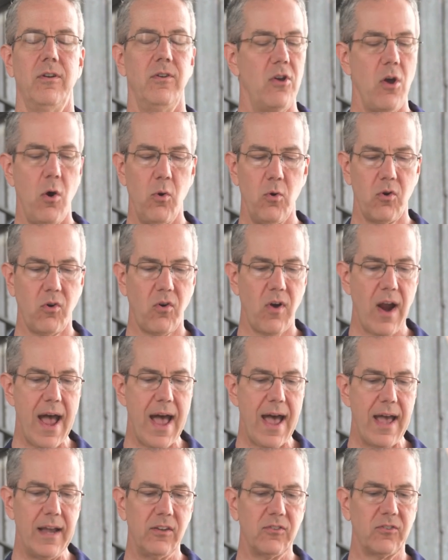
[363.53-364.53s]
no
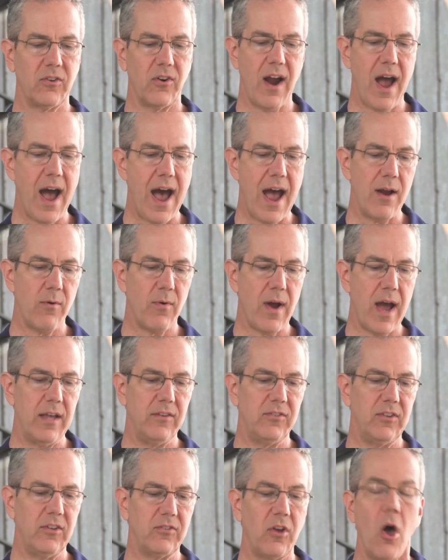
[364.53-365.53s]
crags or high
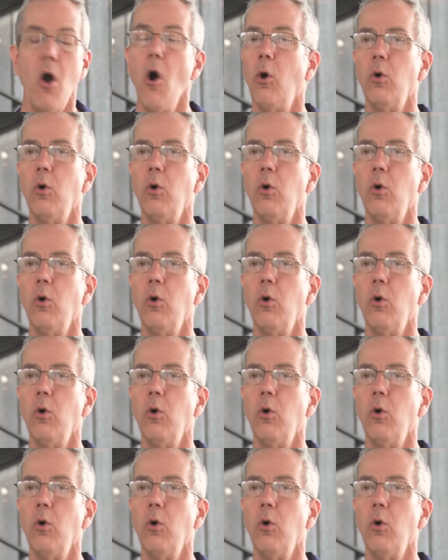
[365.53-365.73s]
rises,